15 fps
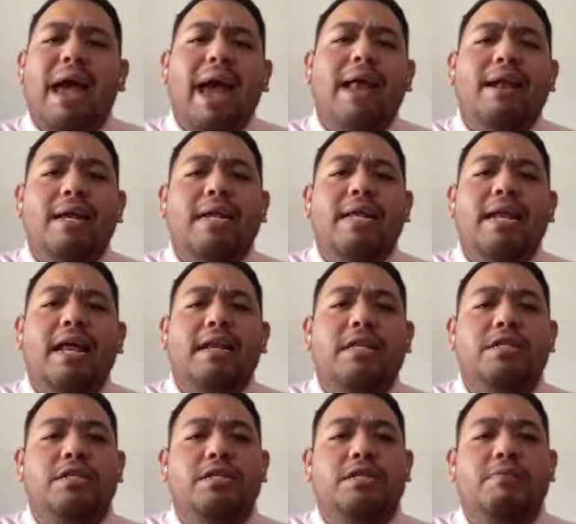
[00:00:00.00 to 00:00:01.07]
and a delayed
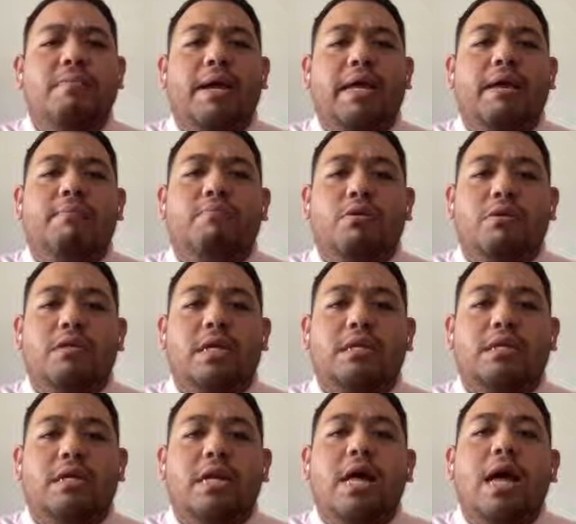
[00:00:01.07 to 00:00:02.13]
decision-making
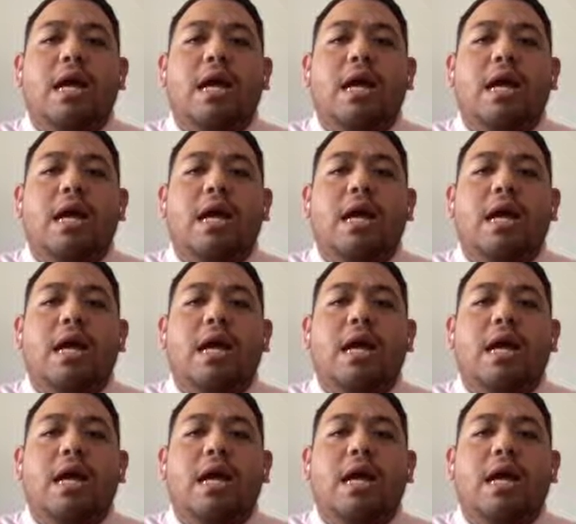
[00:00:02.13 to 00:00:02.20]
process.